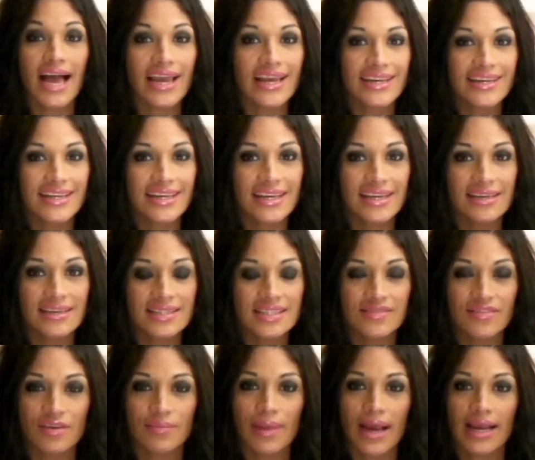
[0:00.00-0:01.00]

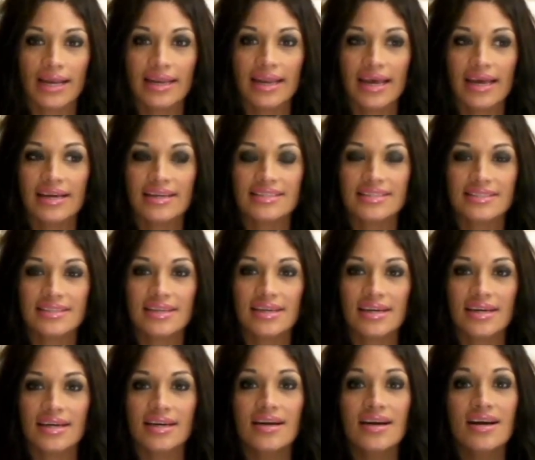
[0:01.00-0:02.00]
ideas for my next
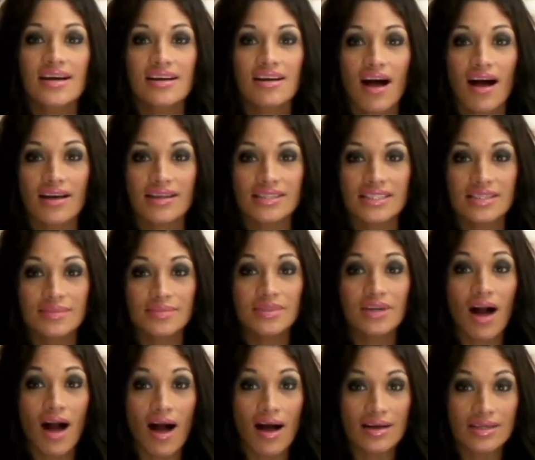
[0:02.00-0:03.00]
costume
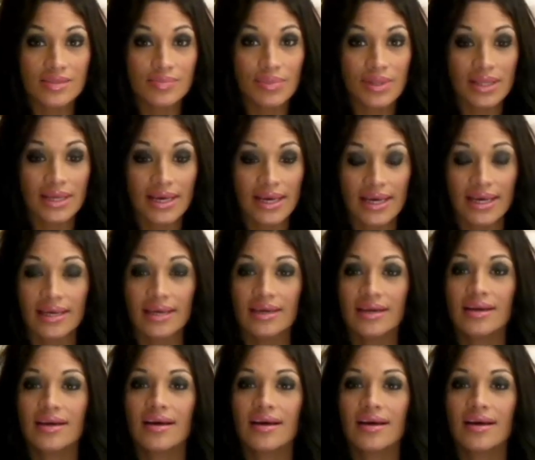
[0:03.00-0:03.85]
cosplay,